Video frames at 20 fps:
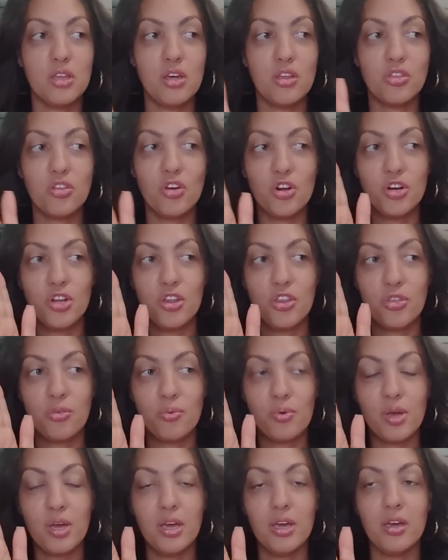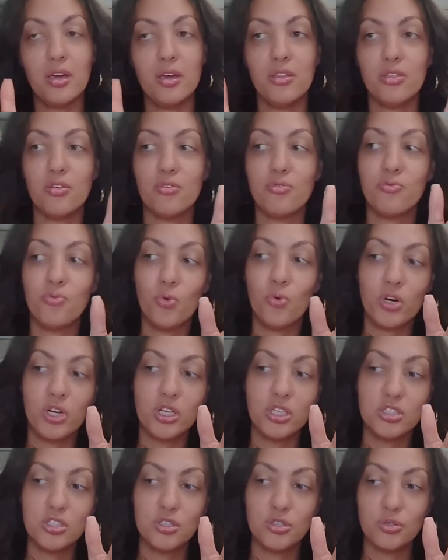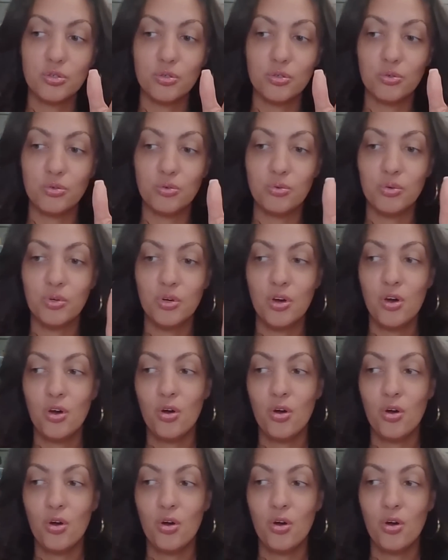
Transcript: the 33, the 42.